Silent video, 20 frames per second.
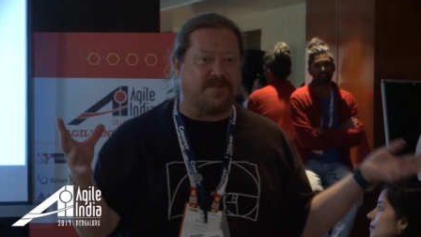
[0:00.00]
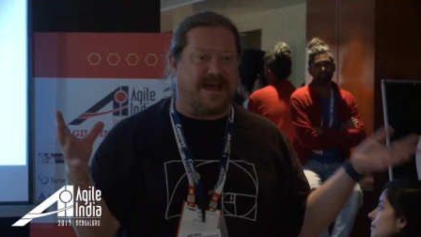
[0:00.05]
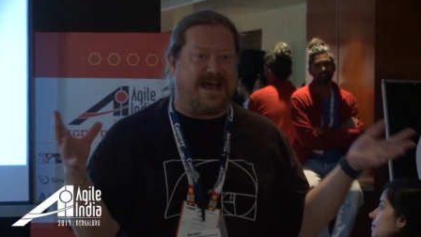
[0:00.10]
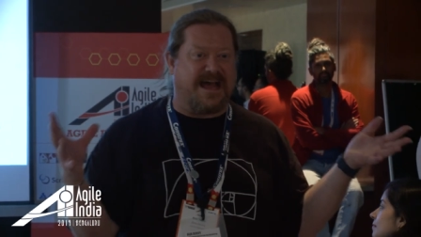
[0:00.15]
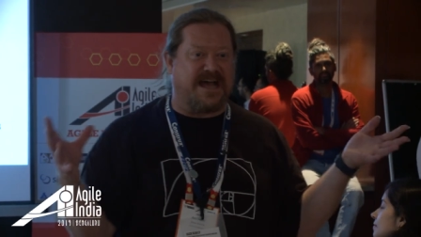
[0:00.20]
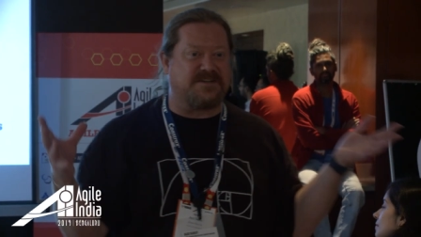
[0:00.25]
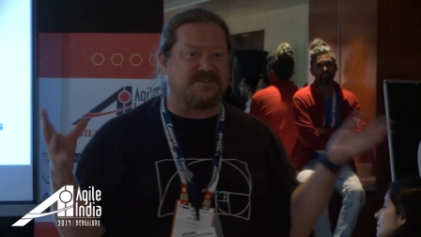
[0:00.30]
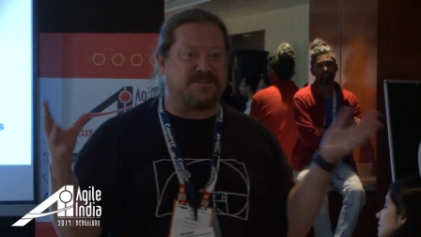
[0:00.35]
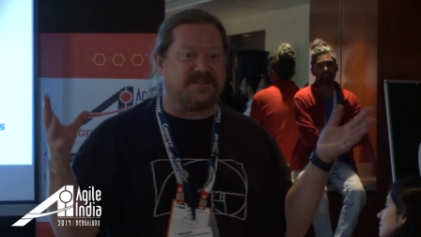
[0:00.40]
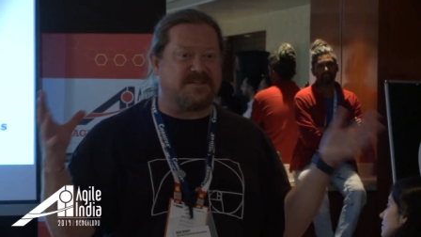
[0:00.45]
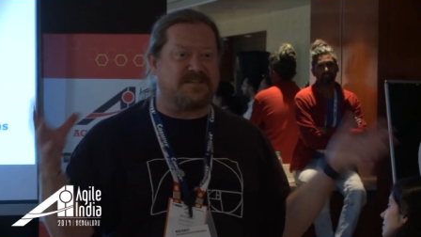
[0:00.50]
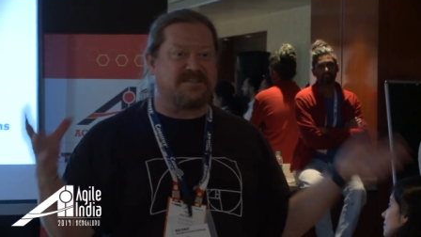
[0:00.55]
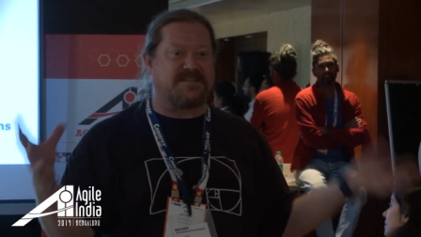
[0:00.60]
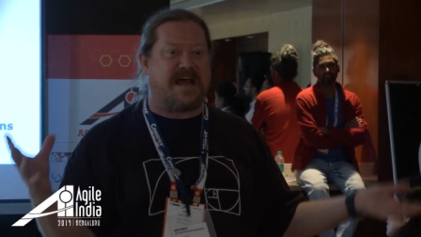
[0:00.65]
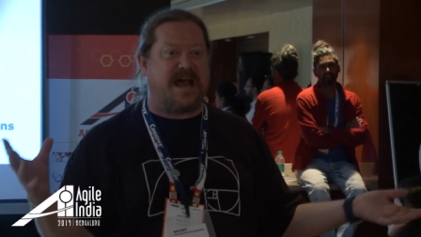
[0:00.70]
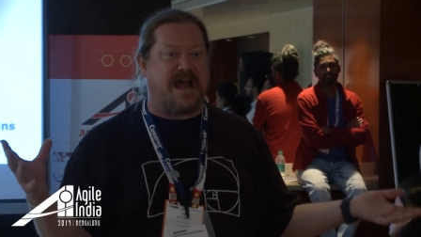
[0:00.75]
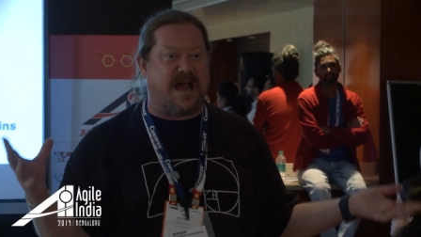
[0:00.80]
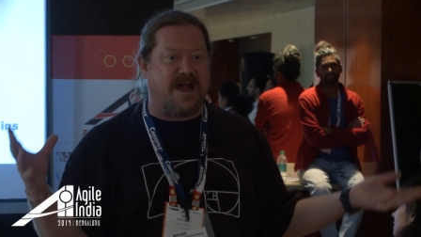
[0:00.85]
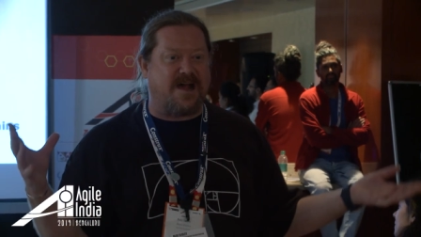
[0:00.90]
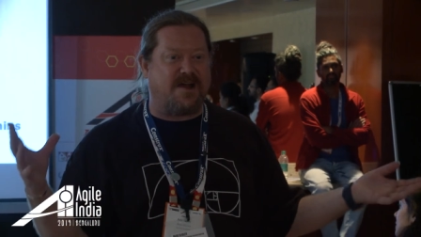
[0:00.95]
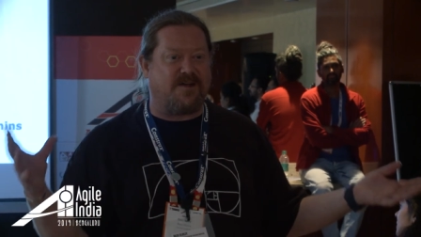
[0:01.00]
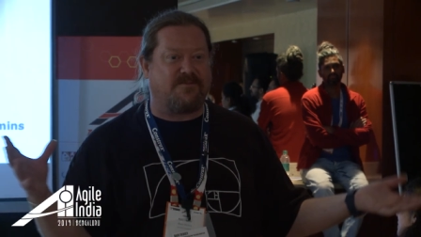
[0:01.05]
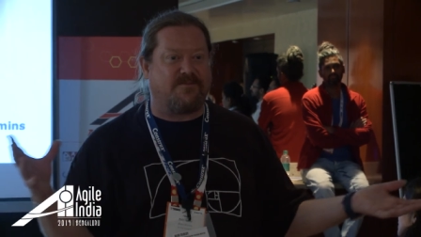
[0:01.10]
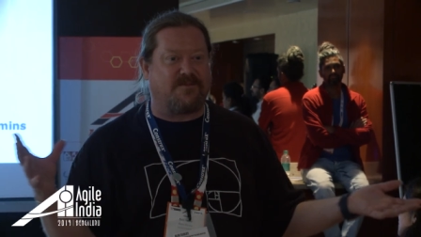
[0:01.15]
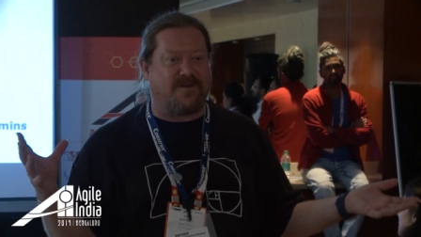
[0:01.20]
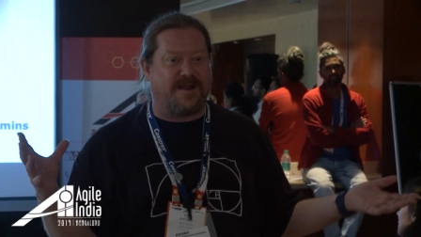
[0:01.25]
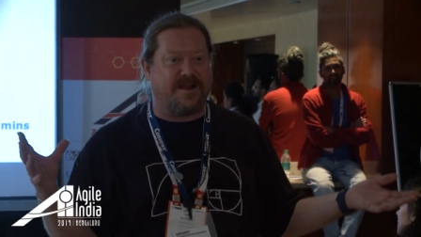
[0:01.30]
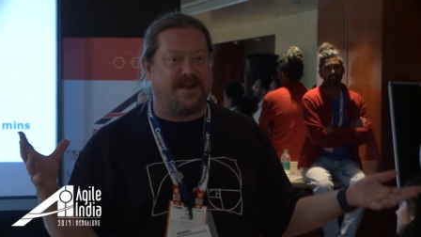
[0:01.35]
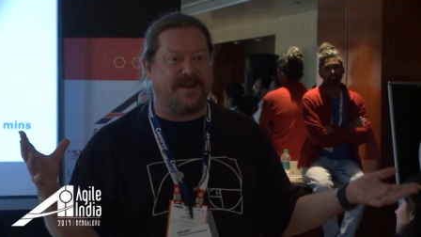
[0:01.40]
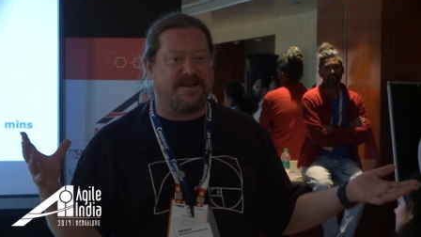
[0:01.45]
the Agilists have,
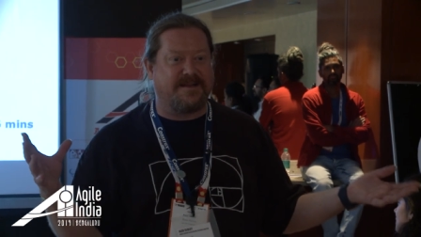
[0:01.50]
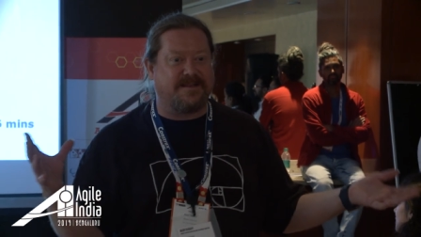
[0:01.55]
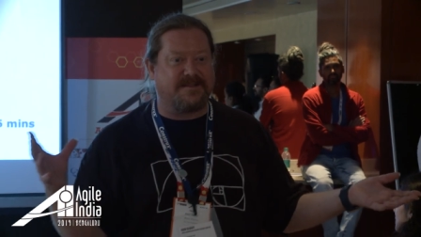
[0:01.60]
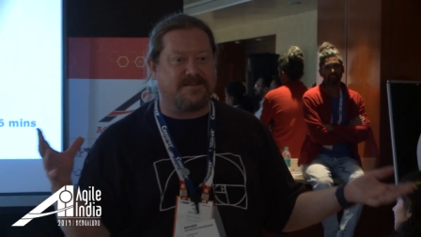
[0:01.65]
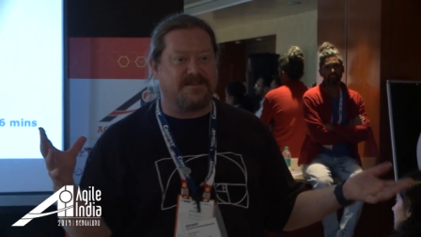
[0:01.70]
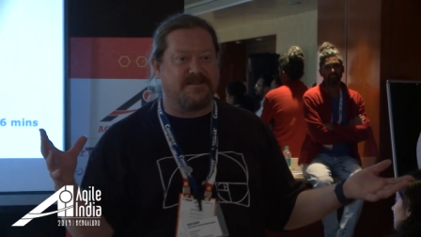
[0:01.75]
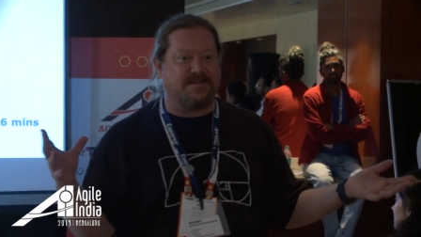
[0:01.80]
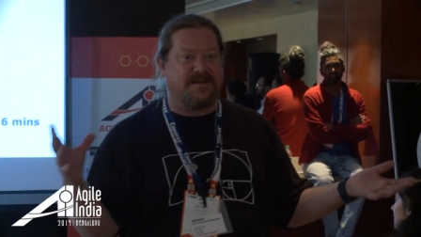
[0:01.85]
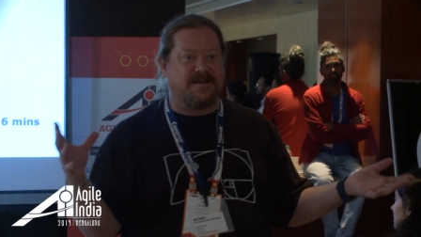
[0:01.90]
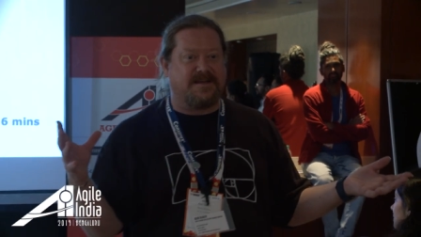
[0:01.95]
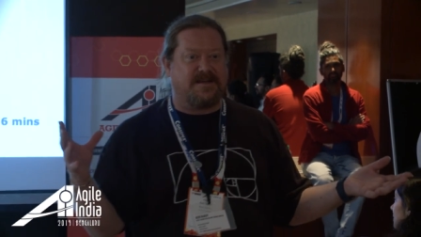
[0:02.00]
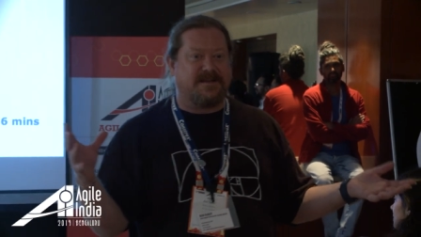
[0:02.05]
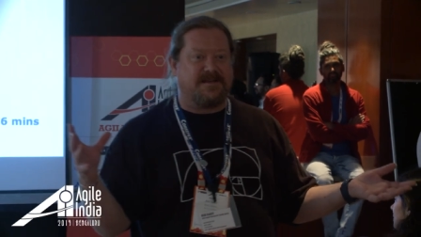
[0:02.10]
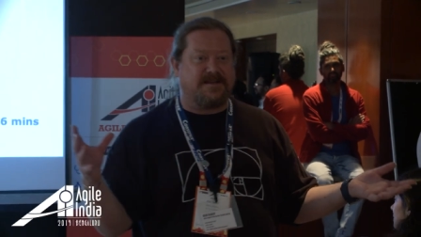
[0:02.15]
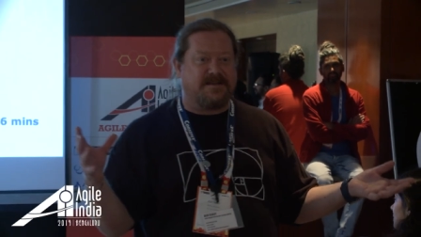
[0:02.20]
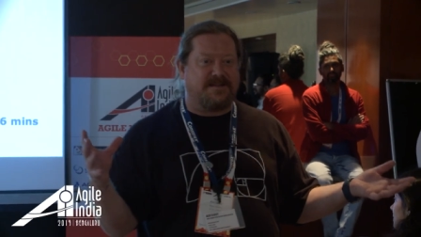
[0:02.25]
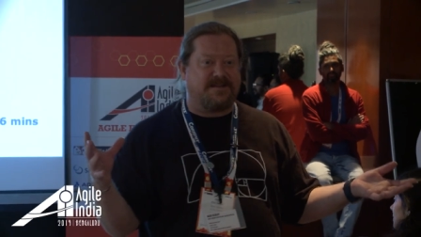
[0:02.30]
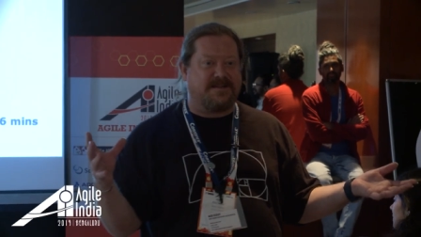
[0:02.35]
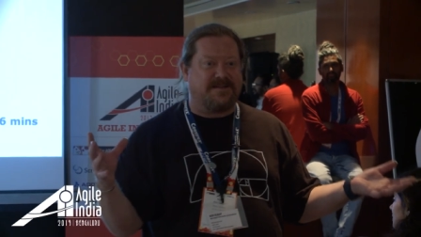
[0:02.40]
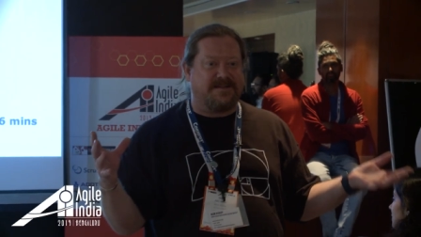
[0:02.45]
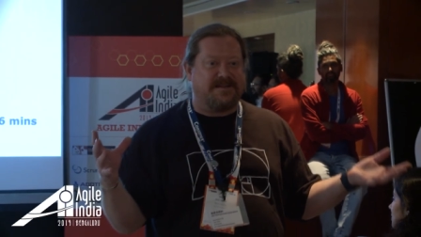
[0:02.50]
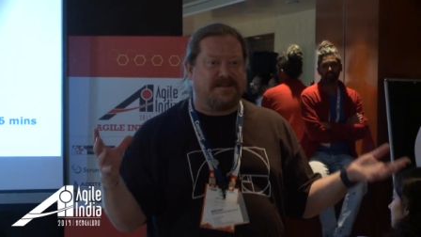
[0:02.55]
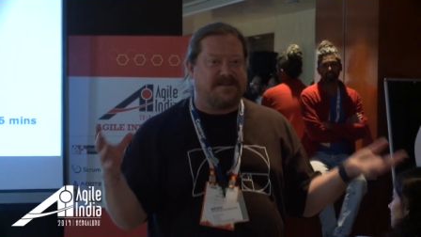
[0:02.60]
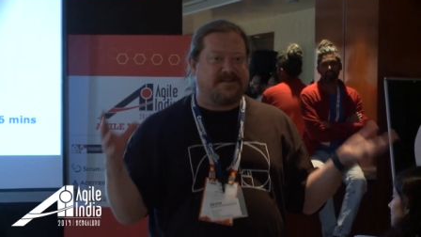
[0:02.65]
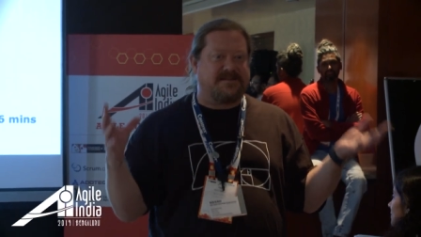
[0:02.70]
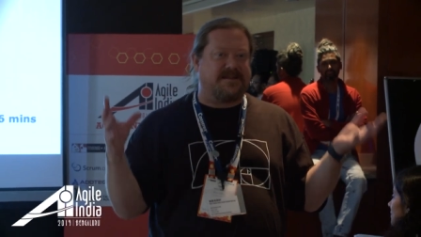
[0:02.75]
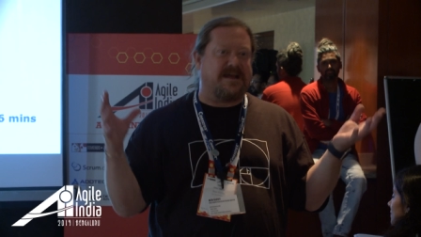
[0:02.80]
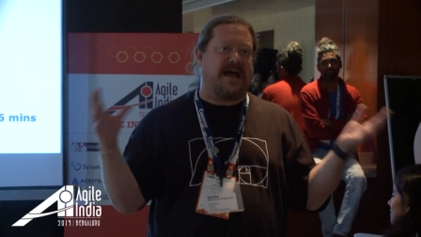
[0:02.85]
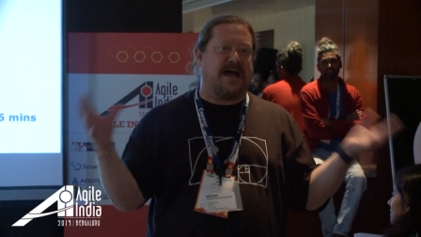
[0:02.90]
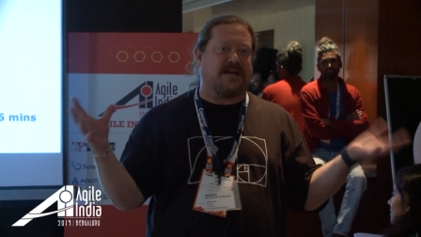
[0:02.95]
right?
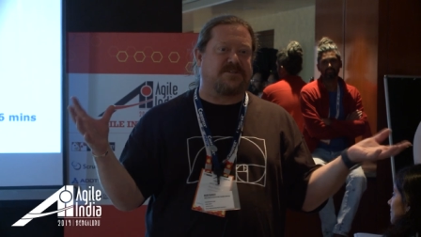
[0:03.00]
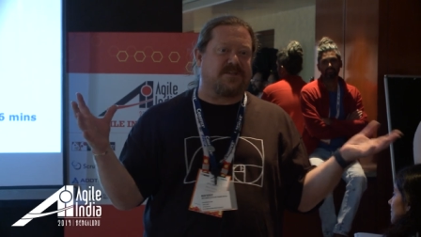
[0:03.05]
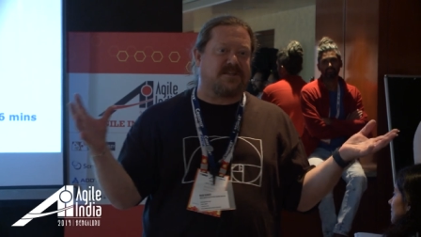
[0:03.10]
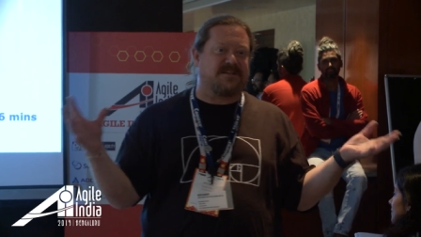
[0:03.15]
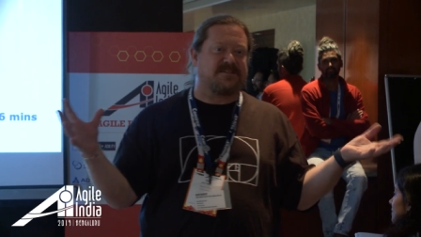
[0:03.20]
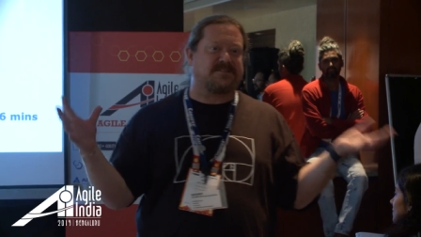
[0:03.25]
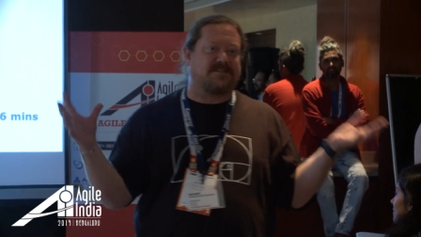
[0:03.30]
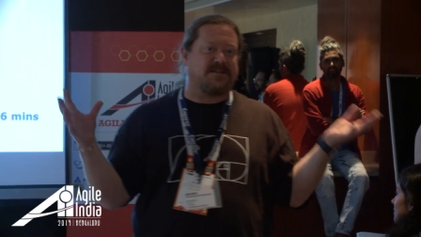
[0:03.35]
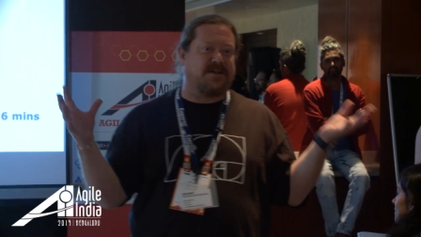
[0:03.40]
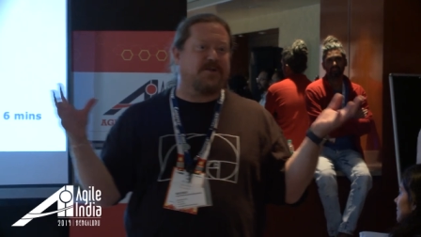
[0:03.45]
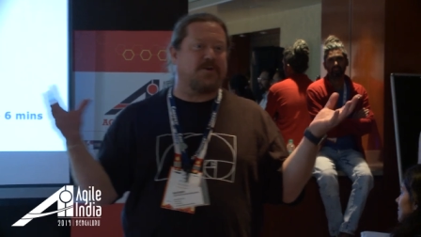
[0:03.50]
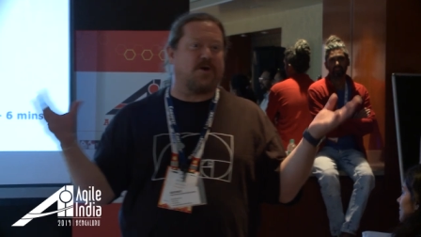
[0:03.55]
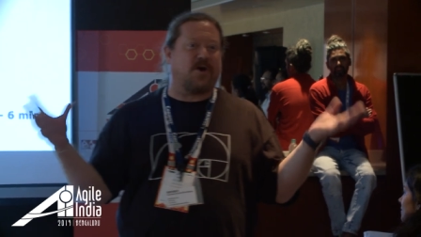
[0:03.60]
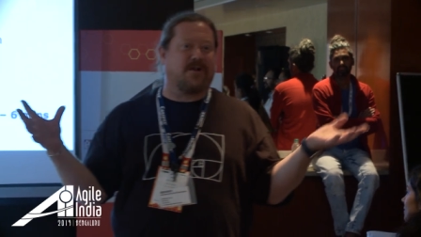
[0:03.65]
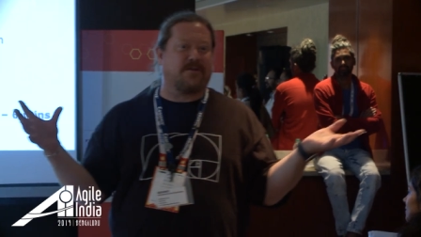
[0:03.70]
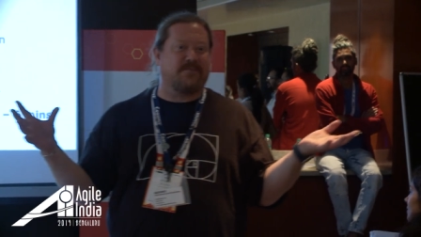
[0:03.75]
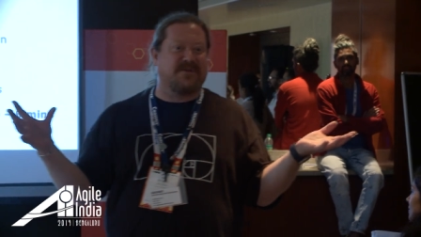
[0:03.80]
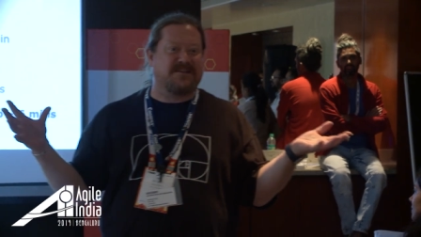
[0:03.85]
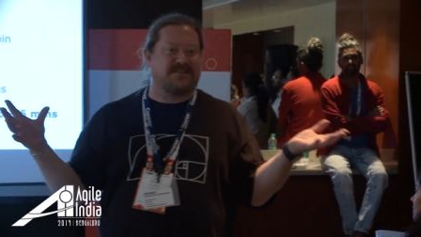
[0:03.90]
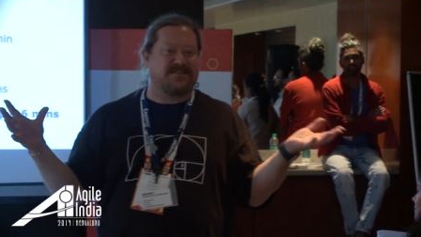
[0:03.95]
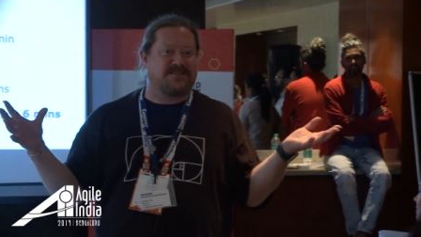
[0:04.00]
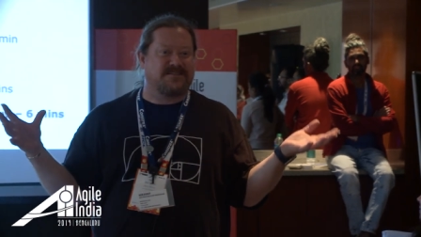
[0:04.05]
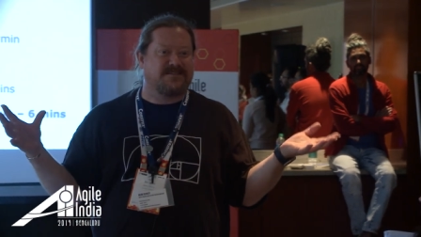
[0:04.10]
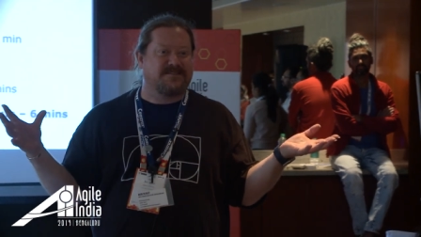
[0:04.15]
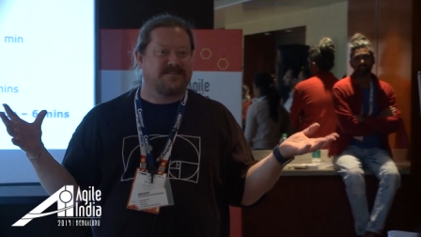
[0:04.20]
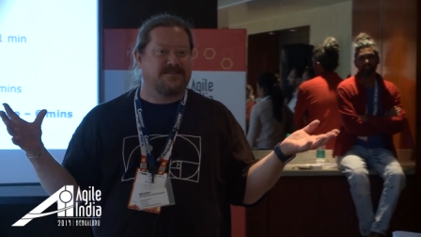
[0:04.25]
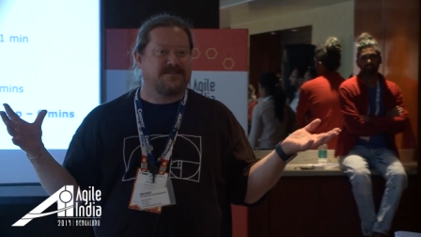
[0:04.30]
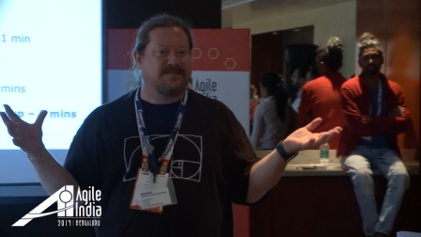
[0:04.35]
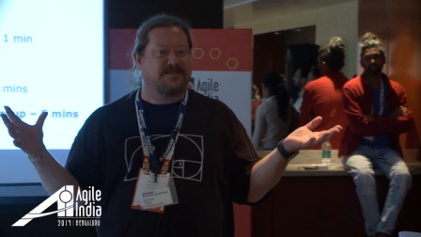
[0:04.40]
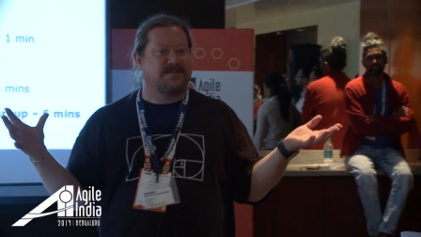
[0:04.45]
Agilist Anonymous.